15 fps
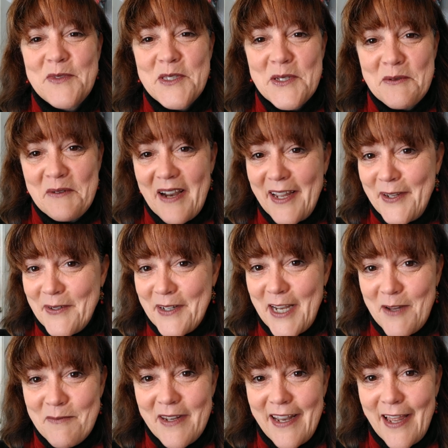to write your
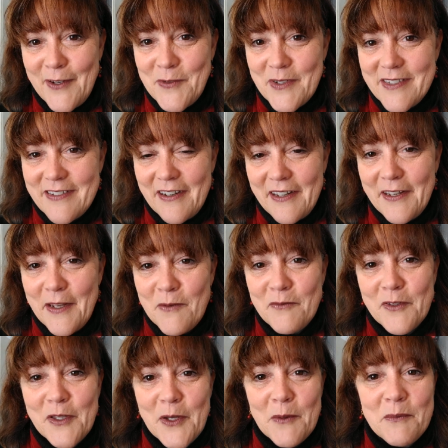name and address on an
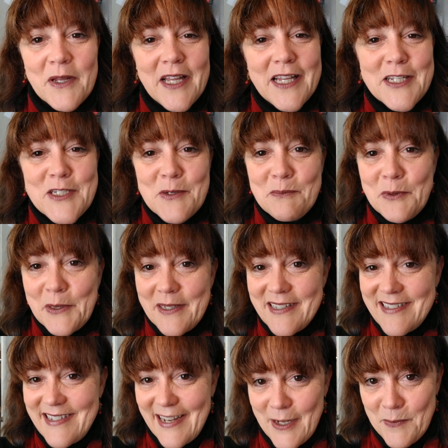envelope, to put a
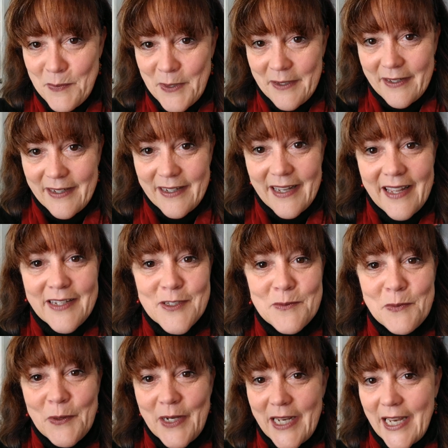stamp on it, and to
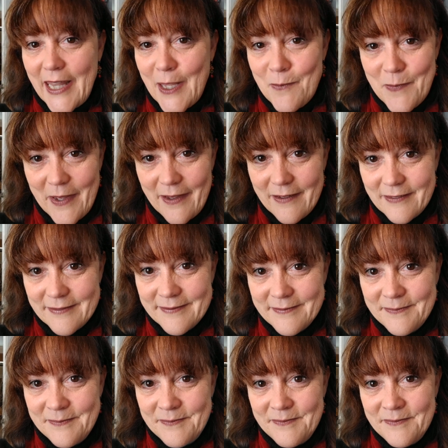put it in the mail.
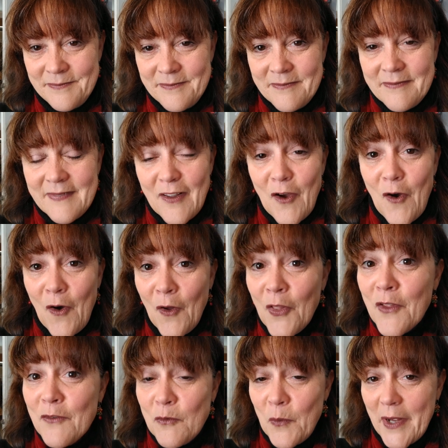
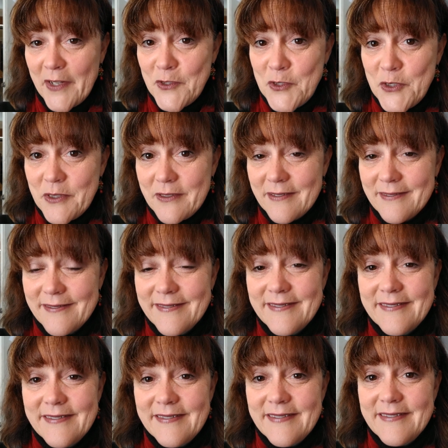All of which
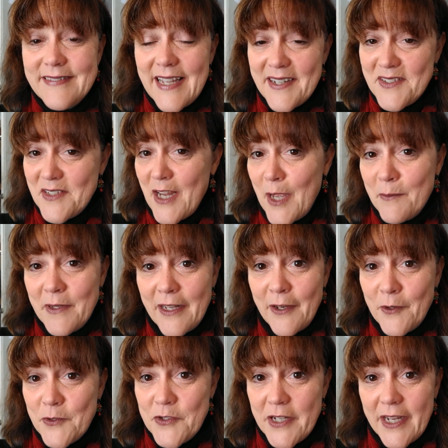takes time and
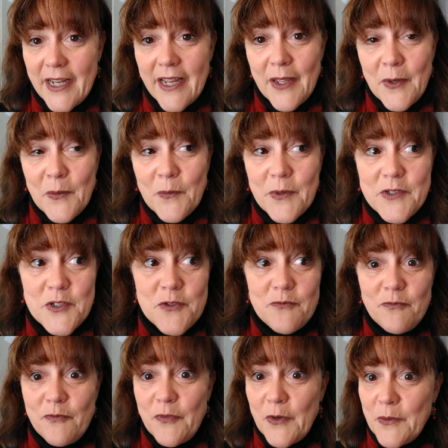energy, which
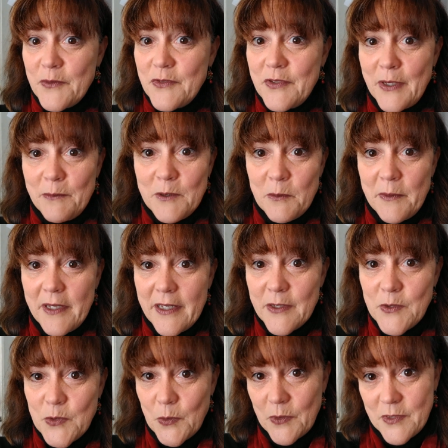folks seem to be
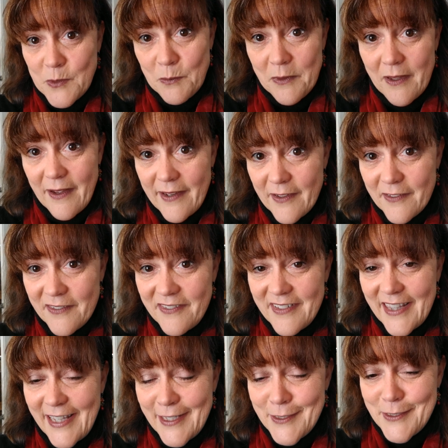in short supply of
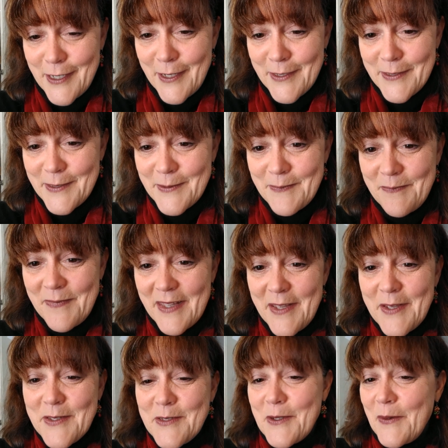these days.
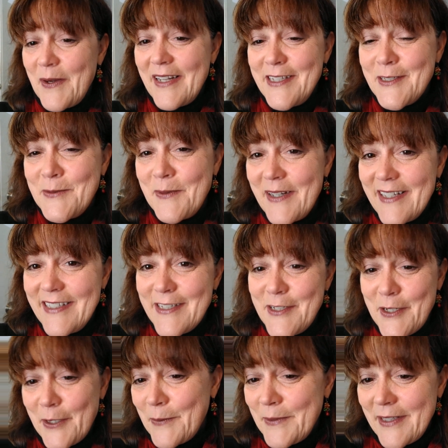So I just wanted to
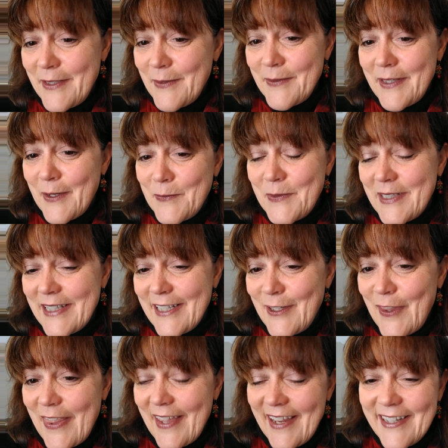share with you that one
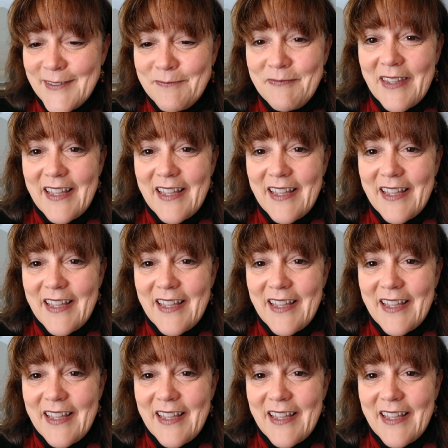little thing.